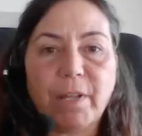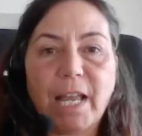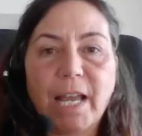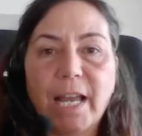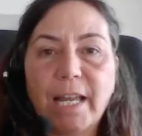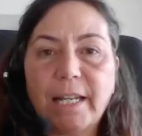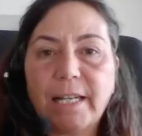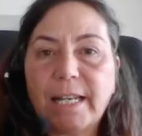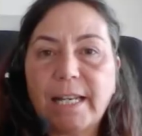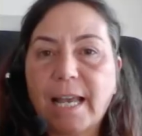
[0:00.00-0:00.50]

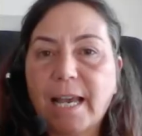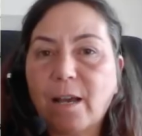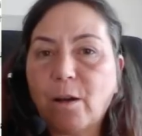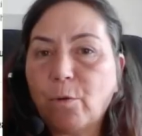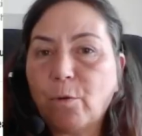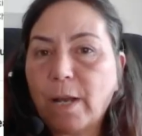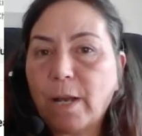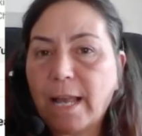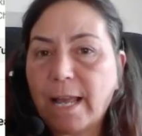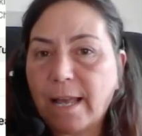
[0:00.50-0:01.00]
I
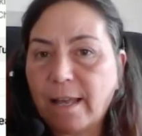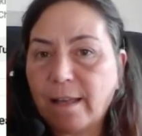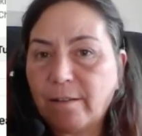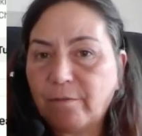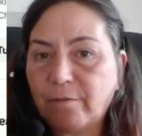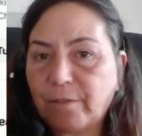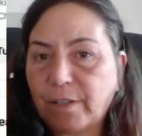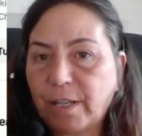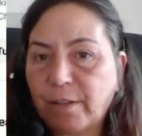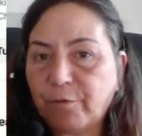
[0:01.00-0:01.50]
now
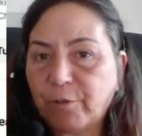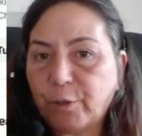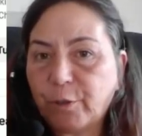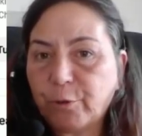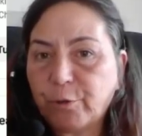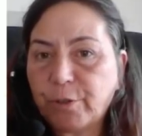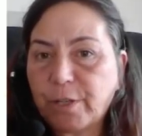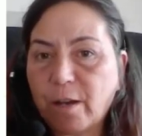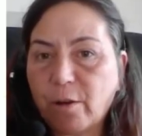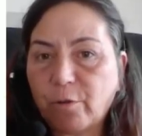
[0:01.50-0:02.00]
have, if we
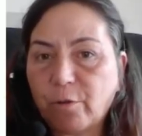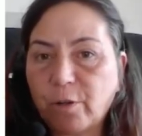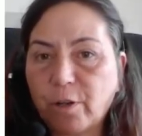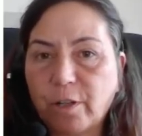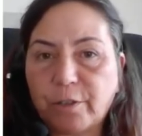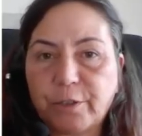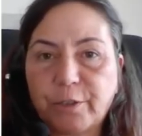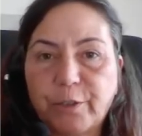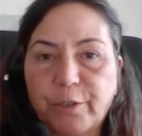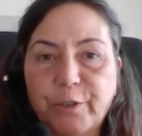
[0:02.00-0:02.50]
go down
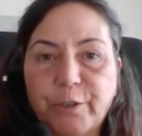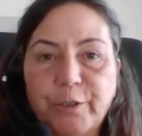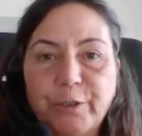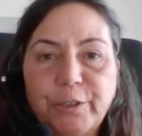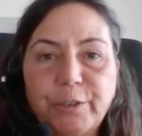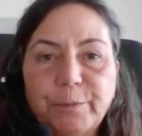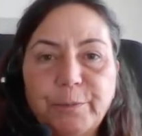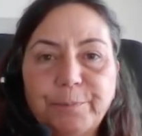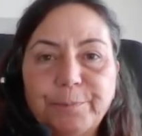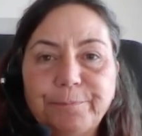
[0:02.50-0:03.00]
under
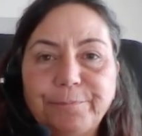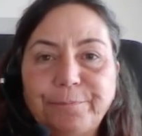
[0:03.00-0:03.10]
earn,